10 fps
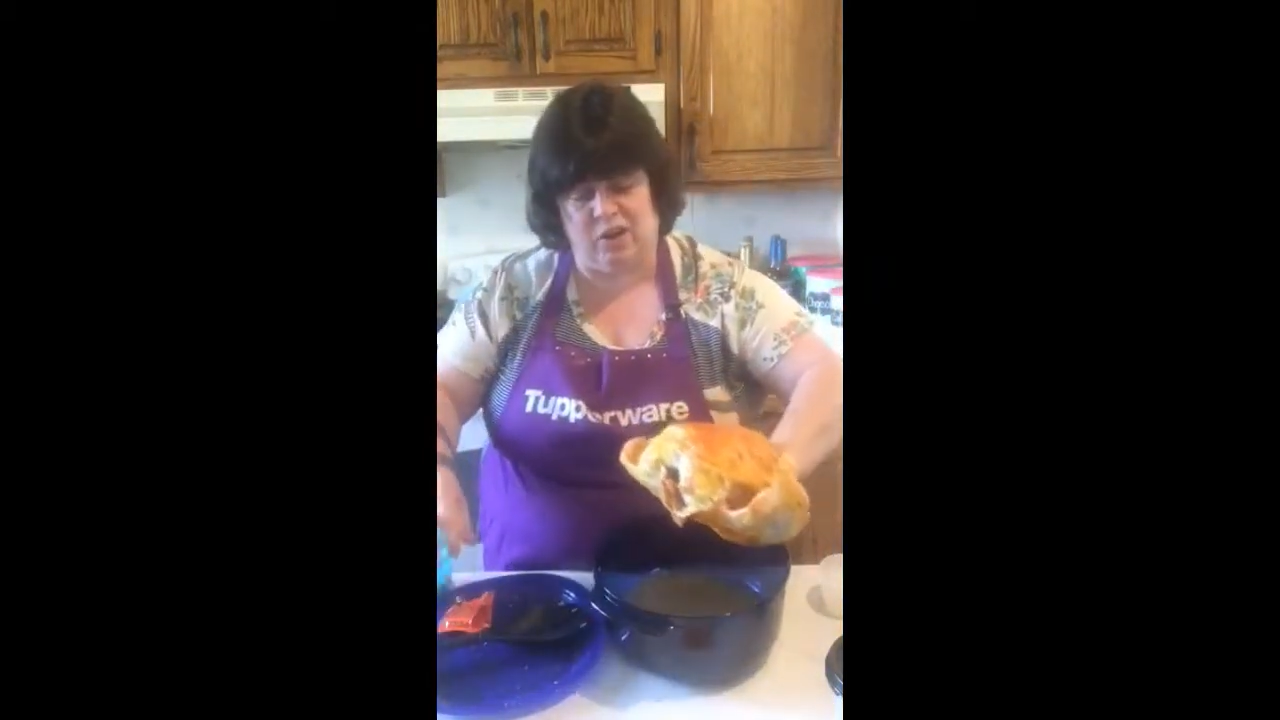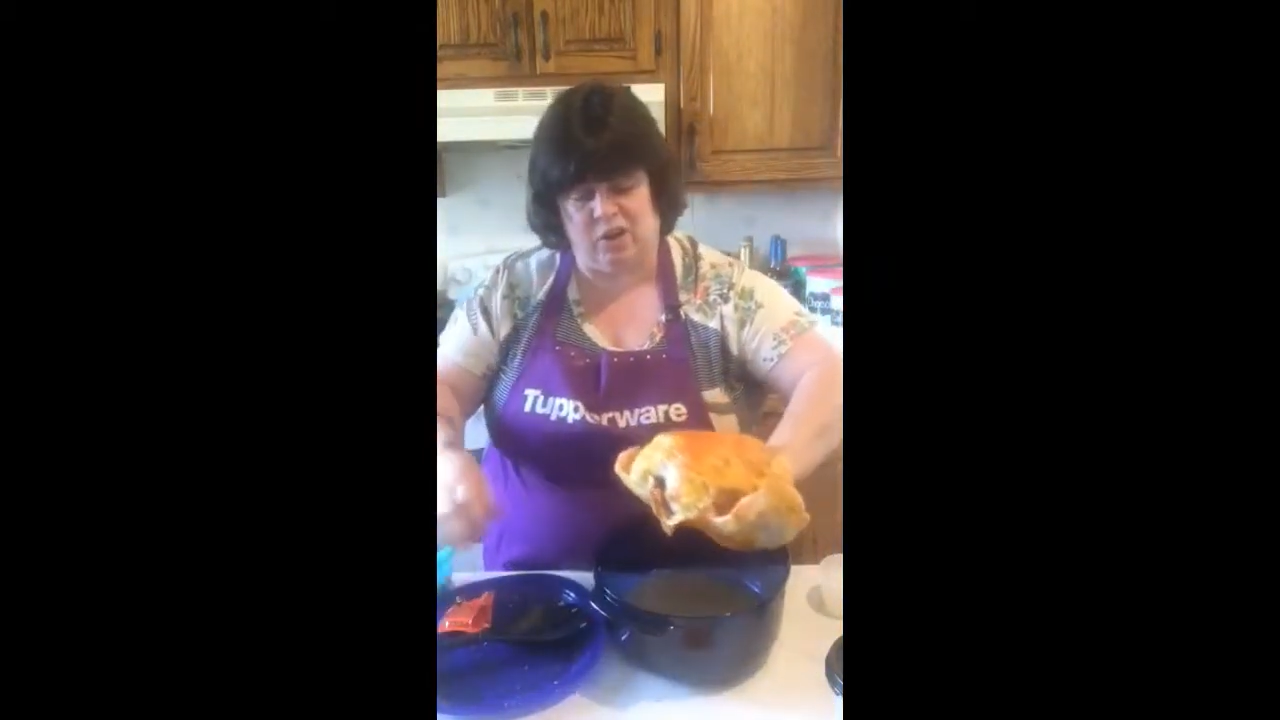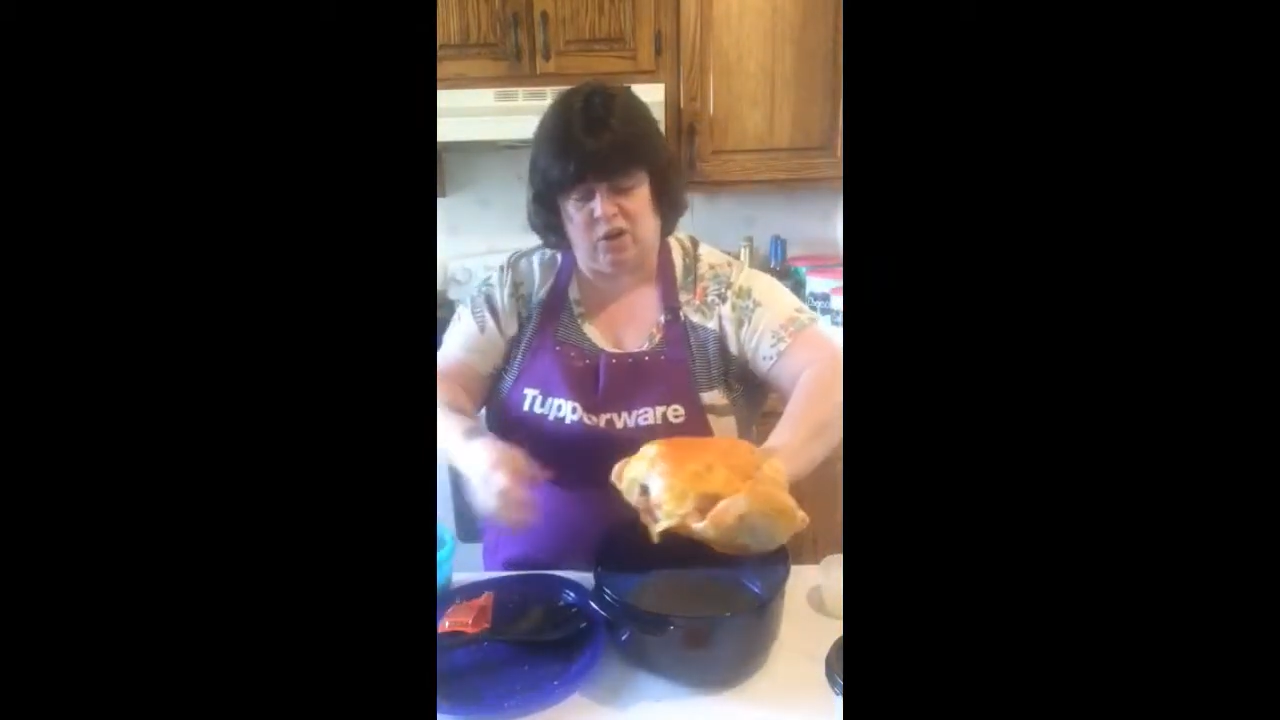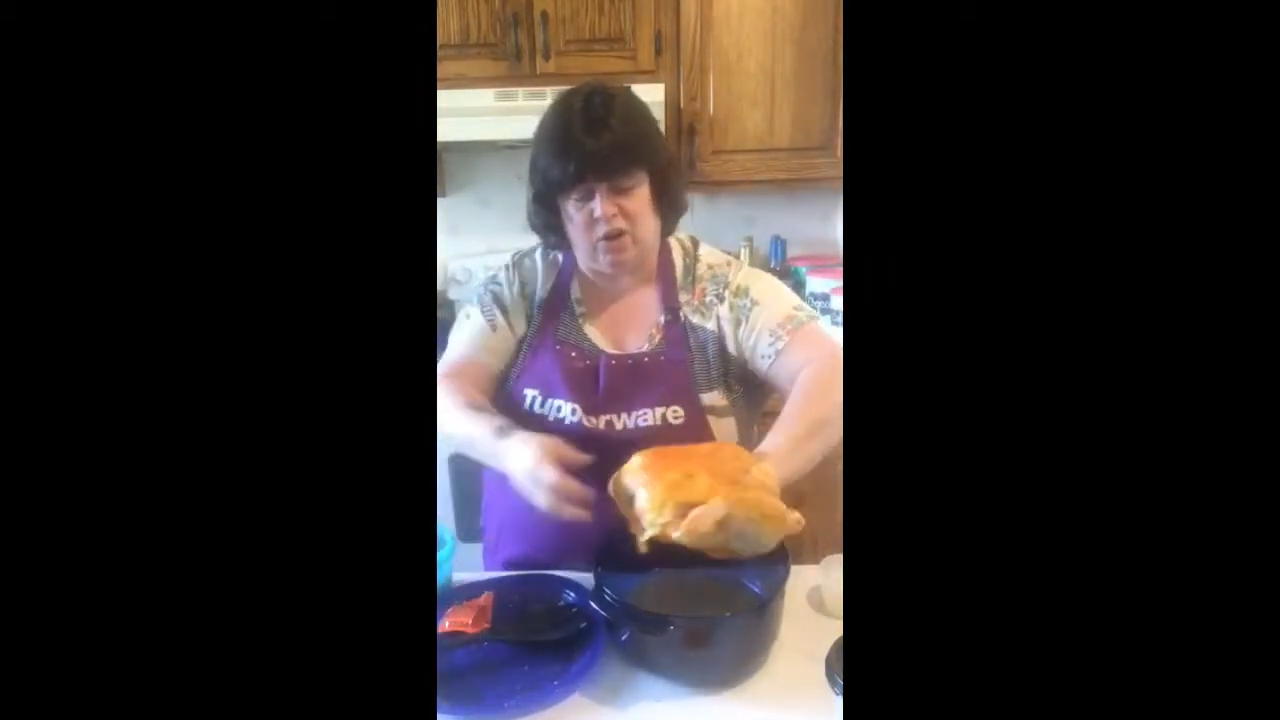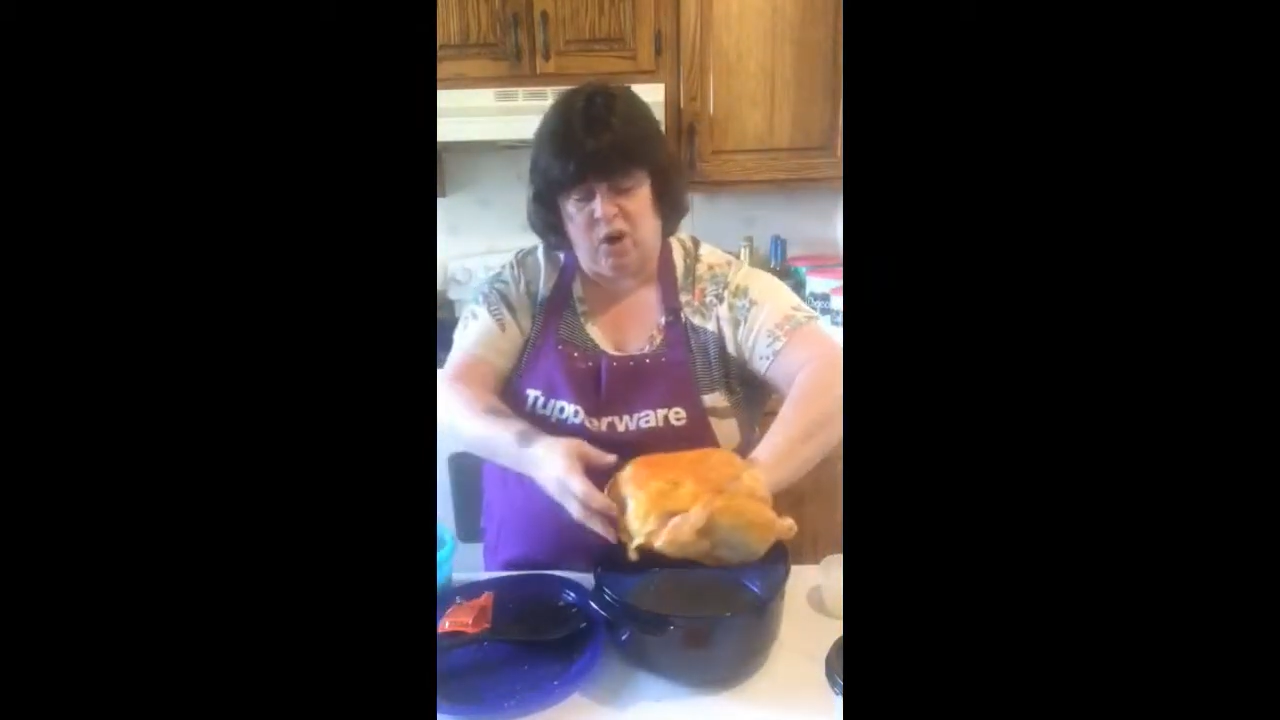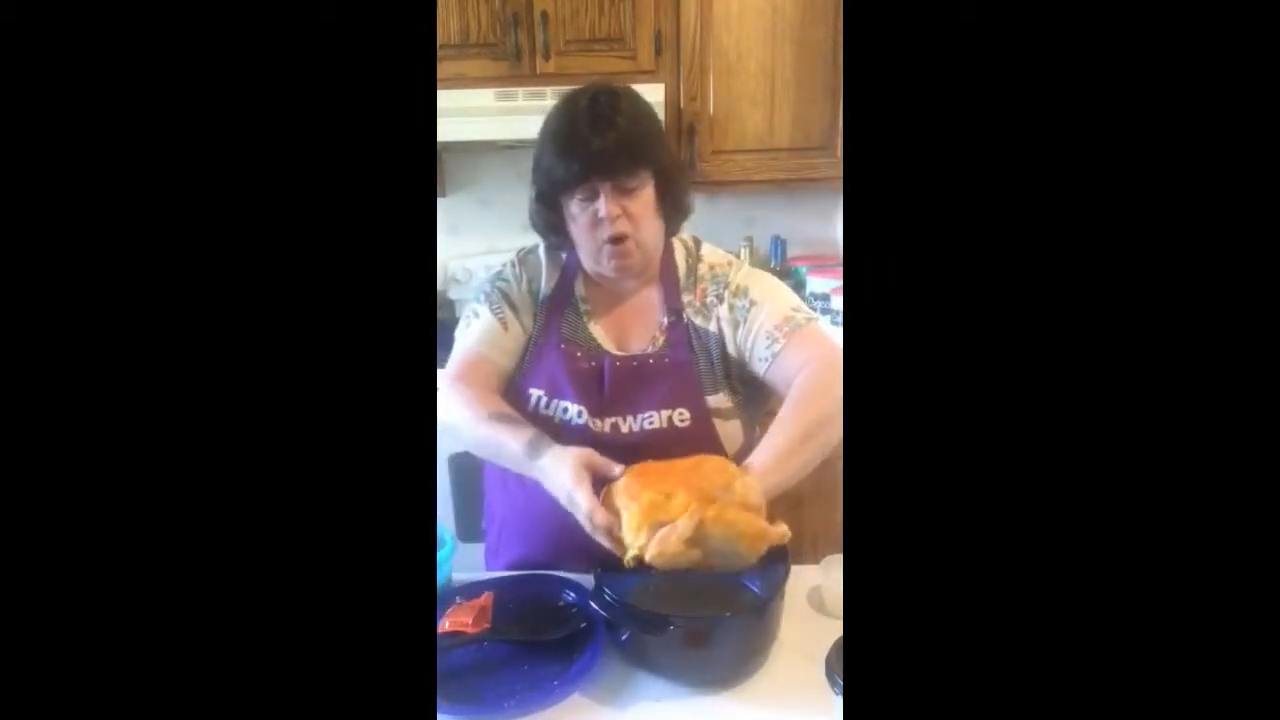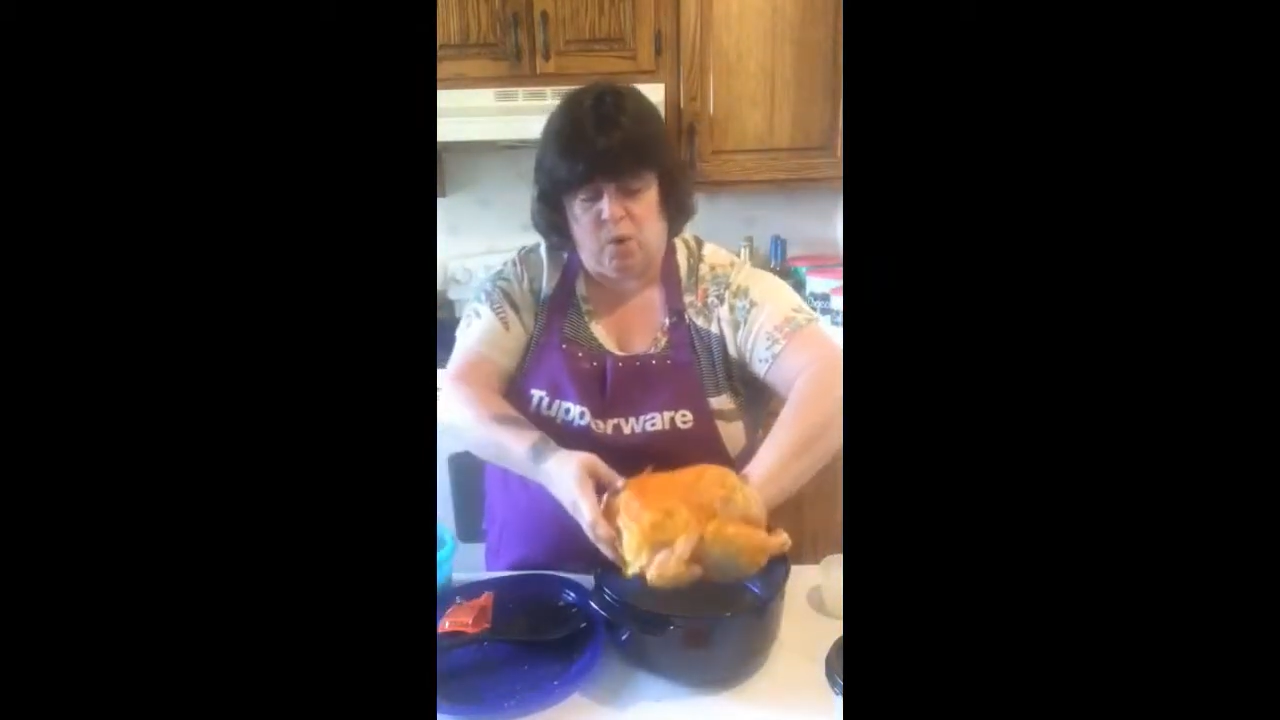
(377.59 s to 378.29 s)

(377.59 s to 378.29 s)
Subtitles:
cooker